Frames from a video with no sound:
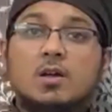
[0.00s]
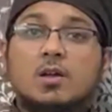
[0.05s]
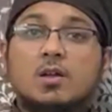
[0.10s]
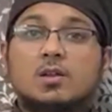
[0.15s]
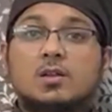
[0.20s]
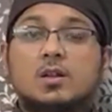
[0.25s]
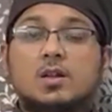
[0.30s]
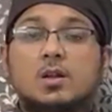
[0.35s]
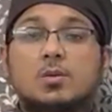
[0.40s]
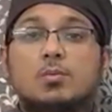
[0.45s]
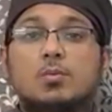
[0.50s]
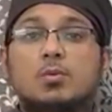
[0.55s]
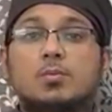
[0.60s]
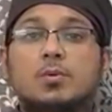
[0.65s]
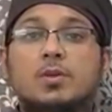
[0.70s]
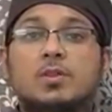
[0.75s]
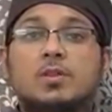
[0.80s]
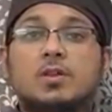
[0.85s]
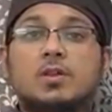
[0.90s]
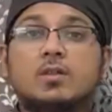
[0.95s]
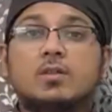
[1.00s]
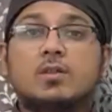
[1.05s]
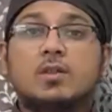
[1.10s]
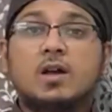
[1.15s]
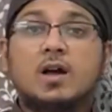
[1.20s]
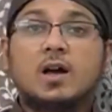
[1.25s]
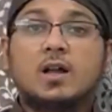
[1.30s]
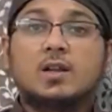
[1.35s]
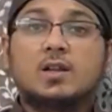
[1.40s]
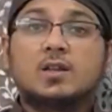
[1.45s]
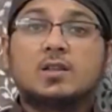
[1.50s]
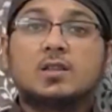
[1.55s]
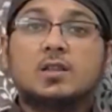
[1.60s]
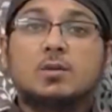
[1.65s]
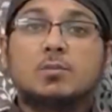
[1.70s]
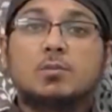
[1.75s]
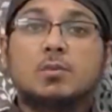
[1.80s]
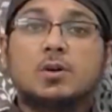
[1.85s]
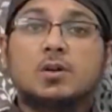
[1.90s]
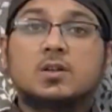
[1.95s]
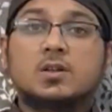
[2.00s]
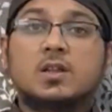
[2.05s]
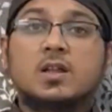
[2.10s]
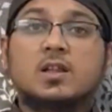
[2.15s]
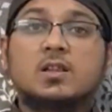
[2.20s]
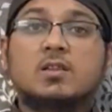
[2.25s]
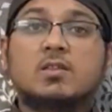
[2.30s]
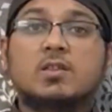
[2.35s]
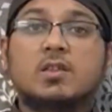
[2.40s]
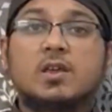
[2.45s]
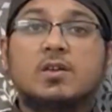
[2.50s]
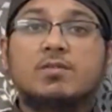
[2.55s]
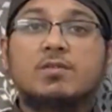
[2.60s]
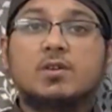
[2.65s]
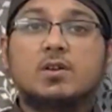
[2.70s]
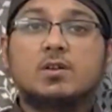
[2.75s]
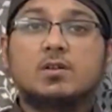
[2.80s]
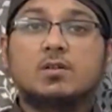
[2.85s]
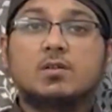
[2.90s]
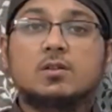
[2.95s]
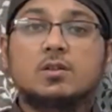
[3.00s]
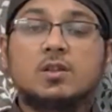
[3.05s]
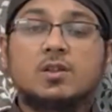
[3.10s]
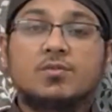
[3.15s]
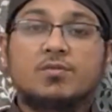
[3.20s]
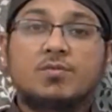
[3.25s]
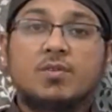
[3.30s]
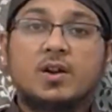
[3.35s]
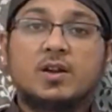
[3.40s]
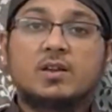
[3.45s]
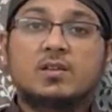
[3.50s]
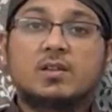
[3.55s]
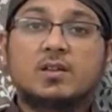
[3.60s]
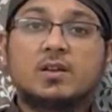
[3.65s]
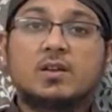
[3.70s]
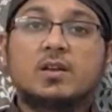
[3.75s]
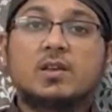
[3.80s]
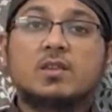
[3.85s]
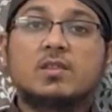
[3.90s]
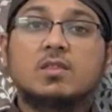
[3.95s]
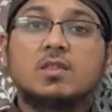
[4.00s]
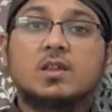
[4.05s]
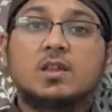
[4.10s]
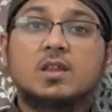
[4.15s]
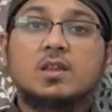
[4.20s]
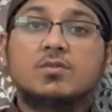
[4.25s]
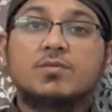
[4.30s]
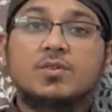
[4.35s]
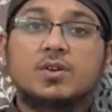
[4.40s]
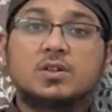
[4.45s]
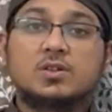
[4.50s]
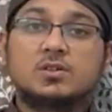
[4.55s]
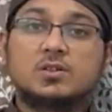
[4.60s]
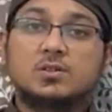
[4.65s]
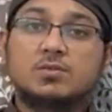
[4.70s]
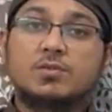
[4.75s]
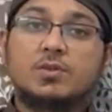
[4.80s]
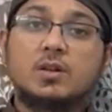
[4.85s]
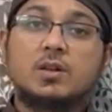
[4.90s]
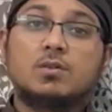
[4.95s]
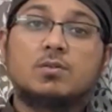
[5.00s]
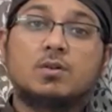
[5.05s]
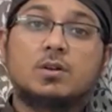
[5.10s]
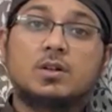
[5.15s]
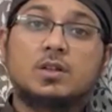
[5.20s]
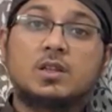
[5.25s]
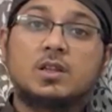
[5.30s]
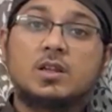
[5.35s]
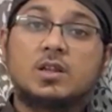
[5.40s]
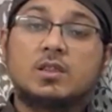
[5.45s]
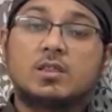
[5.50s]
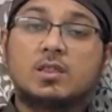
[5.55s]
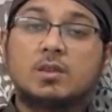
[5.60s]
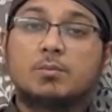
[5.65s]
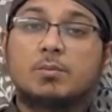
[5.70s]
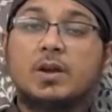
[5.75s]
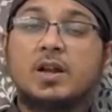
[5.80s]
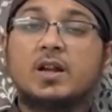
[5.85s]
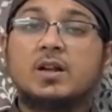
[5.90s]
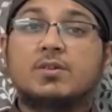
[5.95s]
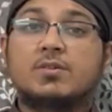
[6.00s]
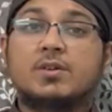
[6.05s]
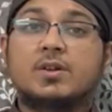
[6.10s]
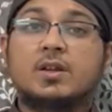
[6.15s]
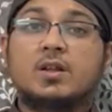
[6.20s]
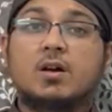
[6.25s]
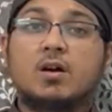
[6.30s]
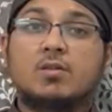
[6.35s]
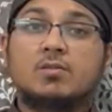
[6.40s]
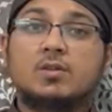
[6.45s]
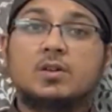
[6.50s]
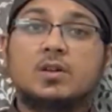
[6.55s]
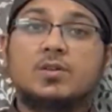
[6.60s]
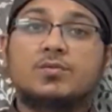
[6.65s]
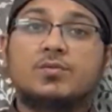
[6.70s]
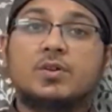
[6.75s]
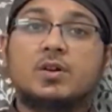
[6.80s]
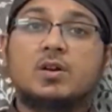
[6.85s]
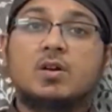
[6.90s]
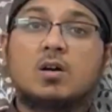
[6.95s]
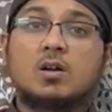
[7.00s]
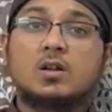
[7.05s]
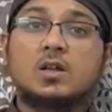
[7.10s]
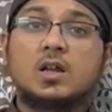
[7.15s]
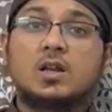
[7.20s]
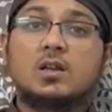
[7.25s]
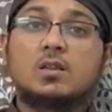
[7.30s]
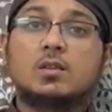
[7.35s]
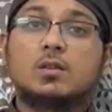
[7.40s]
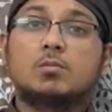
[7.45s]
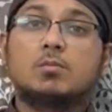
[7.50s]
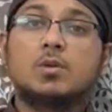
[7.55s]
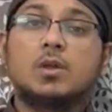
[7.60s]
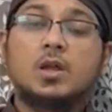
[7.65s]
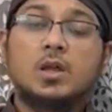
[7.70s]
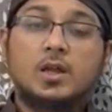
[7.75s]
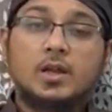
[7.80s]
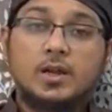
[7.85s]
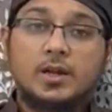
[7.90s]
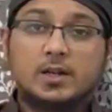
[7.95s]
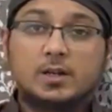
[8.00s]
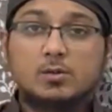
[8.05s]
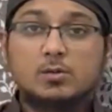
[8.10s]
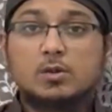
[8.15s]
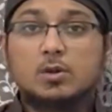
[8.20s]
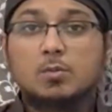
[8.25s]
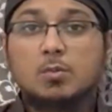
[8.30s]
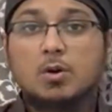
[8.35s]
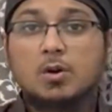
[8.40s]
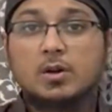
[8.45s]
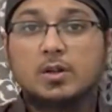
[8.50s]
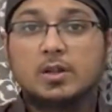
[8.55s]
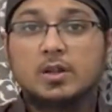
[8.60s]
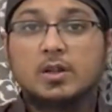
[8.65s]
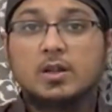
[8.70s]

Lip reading: The WBCs are nothing but they are the saviors. They fight against the infection whenever there is some entry of the different organism into the body.